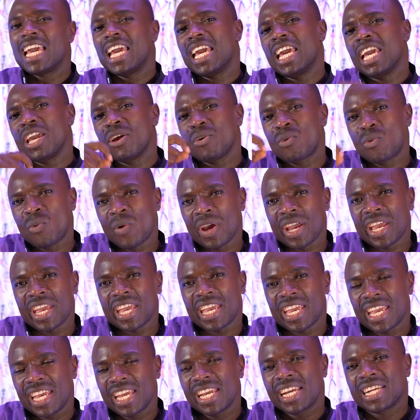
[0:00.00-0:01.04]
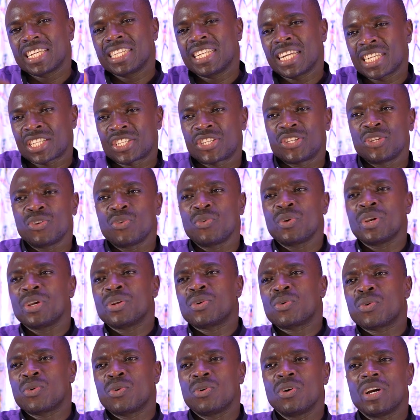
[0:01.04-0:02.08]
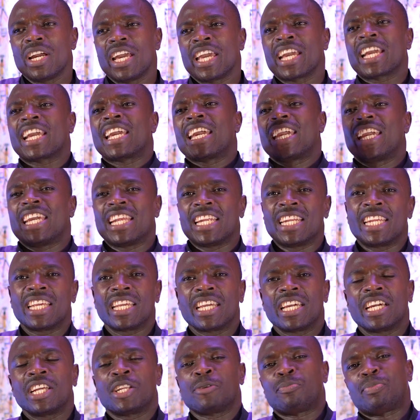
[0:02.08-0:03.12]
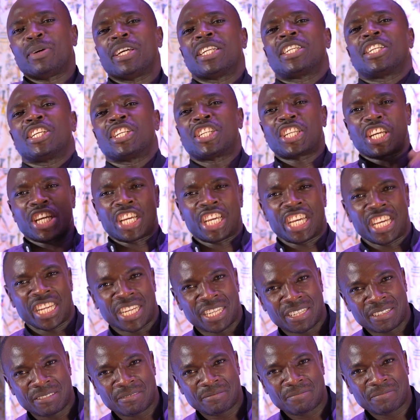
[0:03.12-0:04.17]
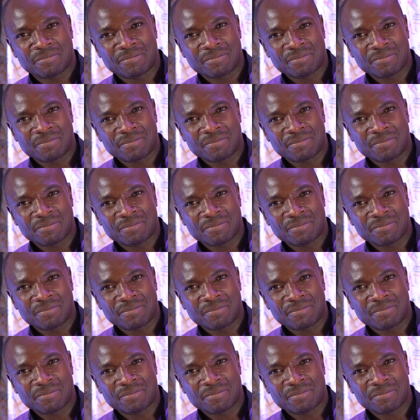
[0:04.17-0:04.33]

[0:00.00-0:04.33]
a way that you will again repent it again.